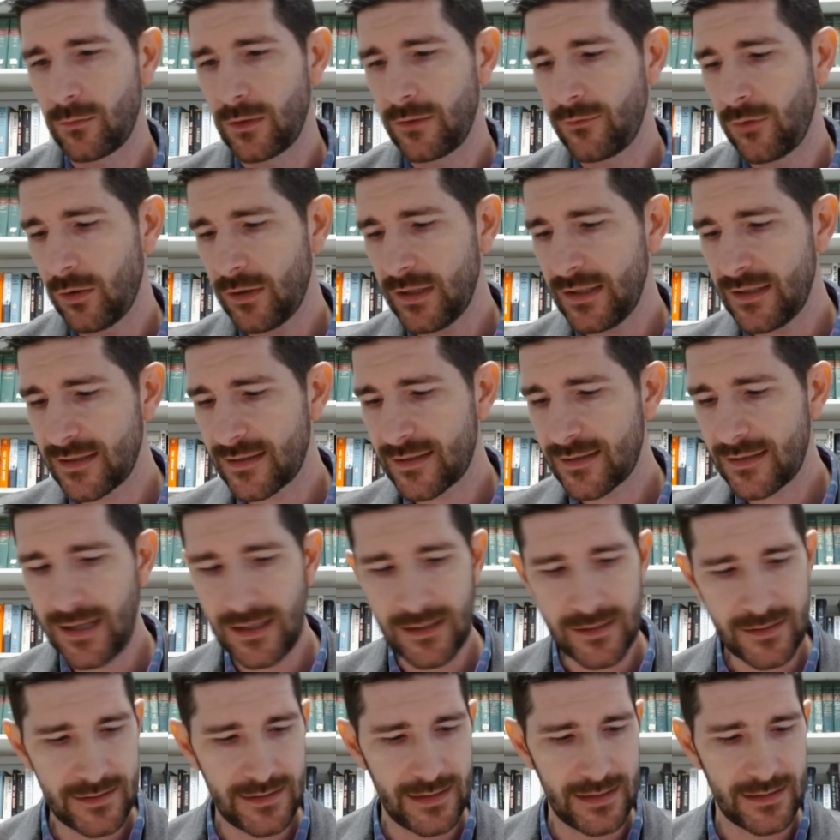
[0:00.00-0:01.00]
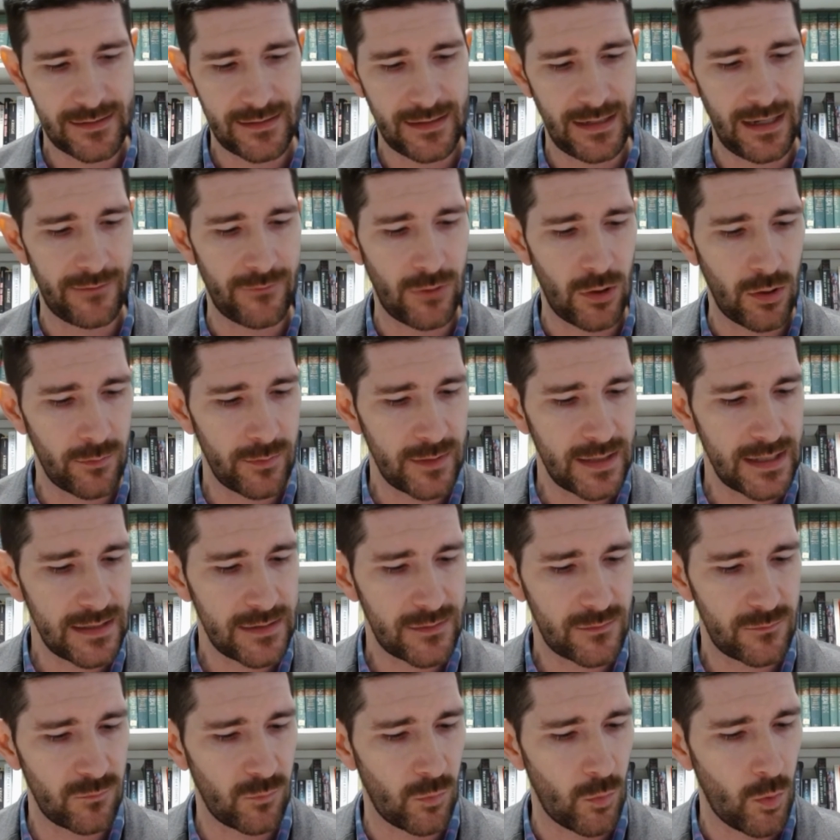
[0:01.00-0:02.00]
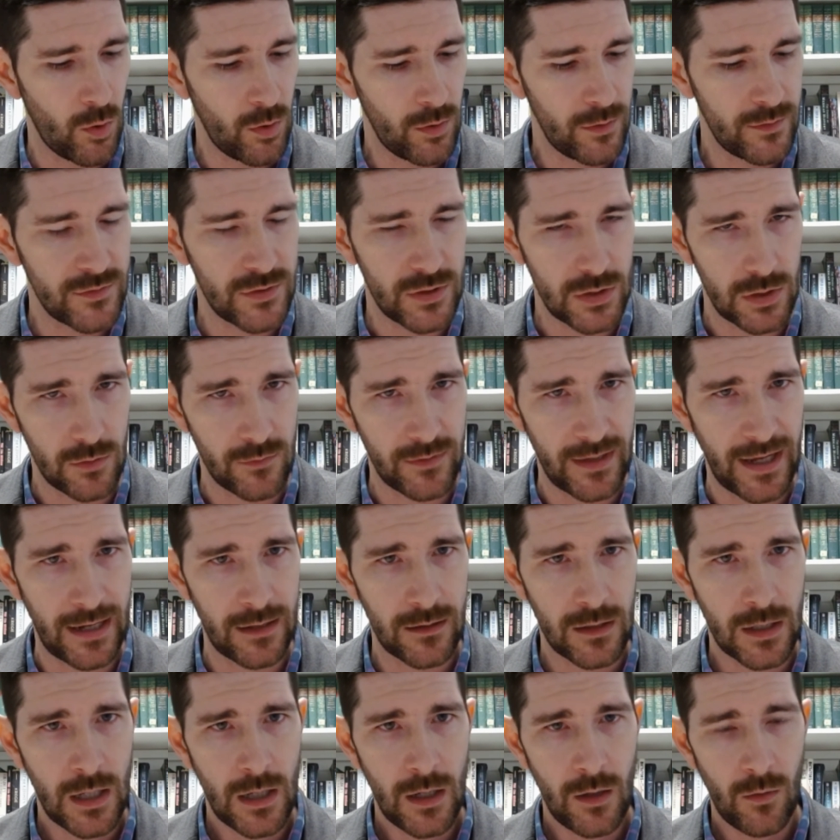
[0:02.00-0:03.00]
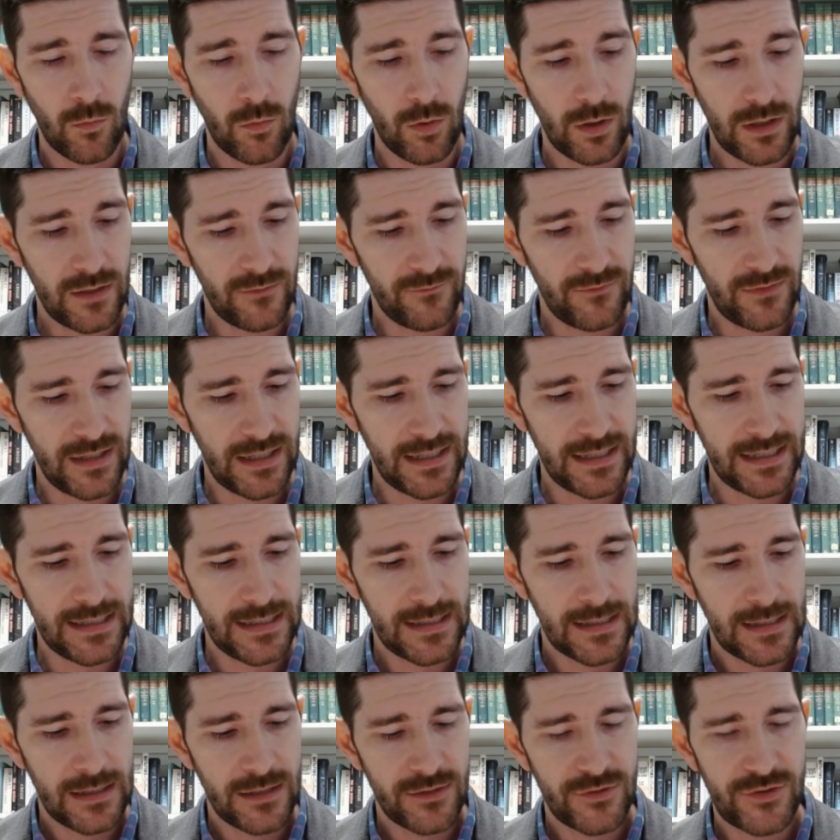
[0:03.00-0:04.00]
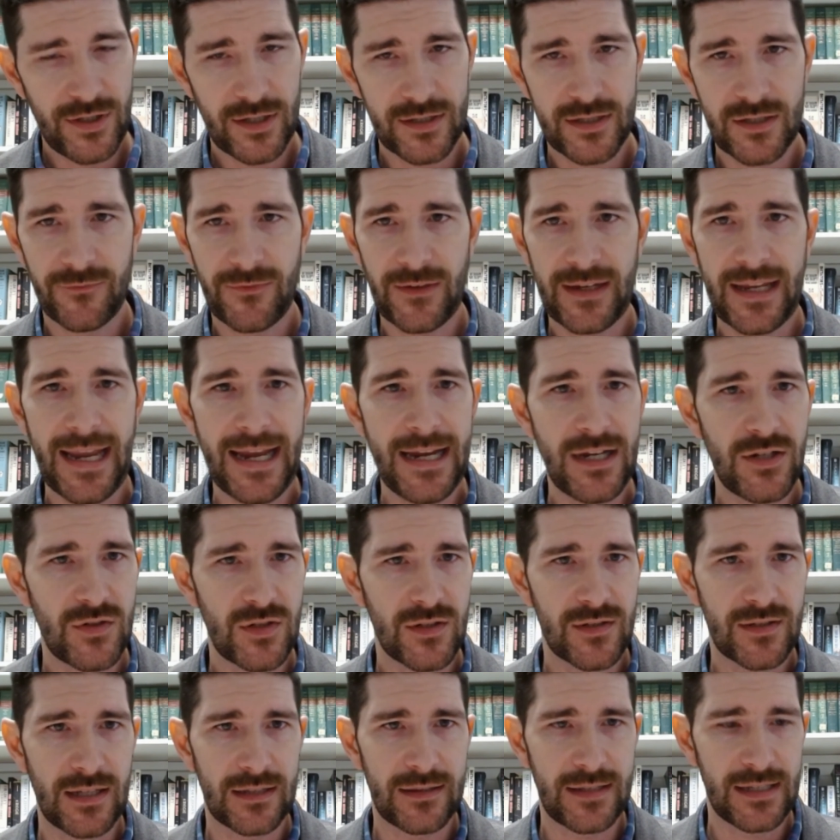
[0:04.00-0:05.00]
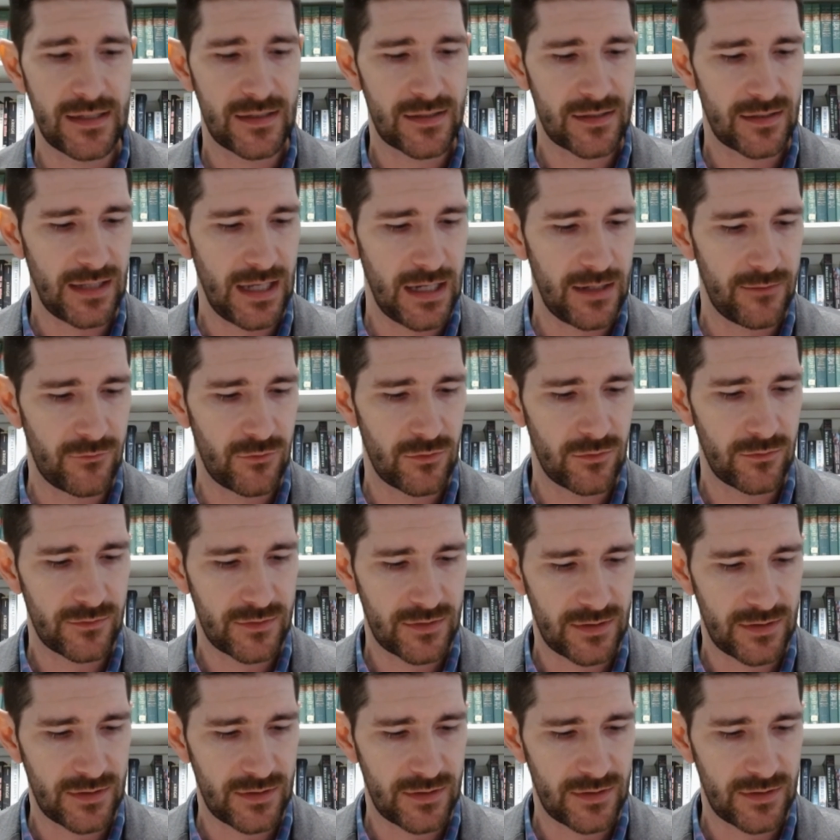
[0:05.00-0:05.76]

We've already discussed this, and I've already warned you that one of the justifications that these slave